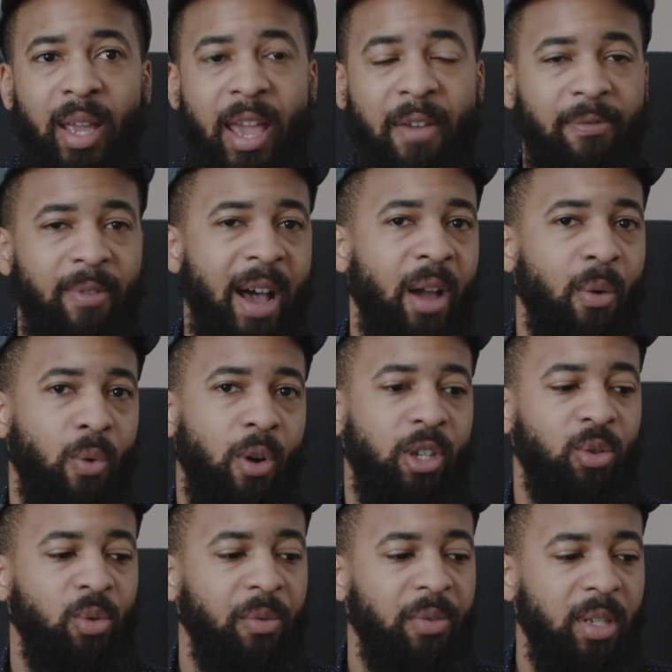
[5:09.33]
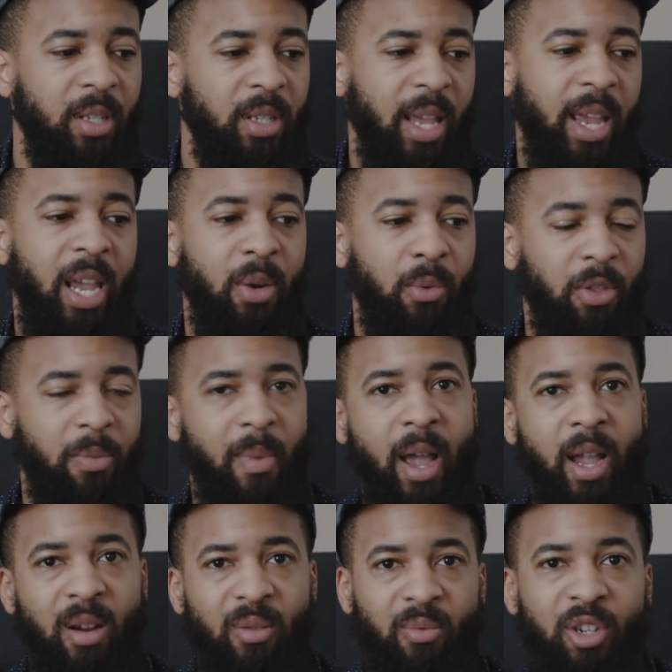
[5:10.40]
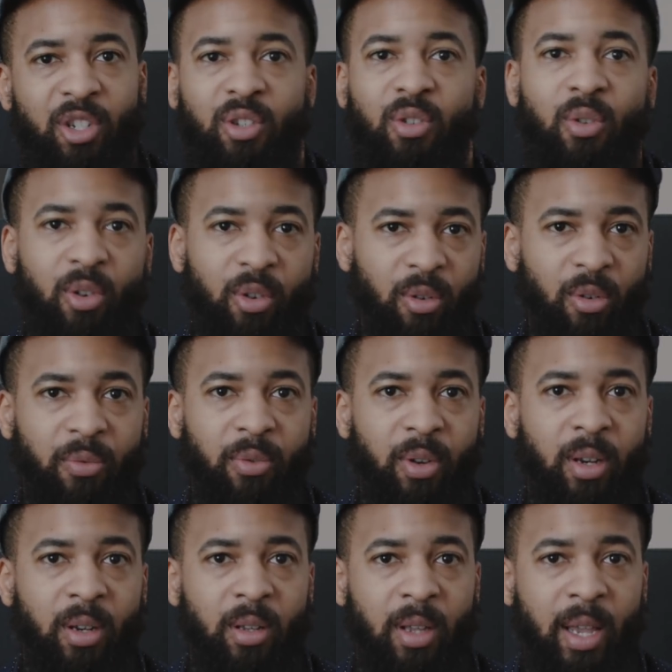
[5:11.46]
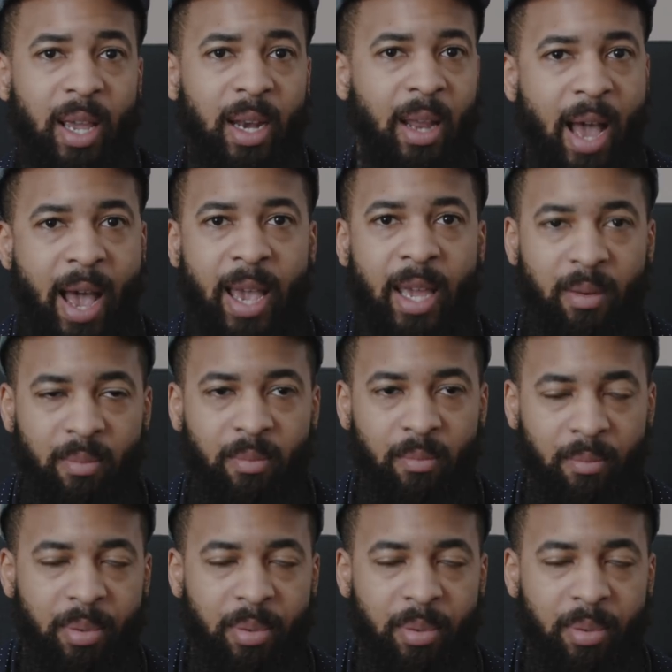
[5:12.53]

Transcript: If I were to have stayed with my original girlfriend and I had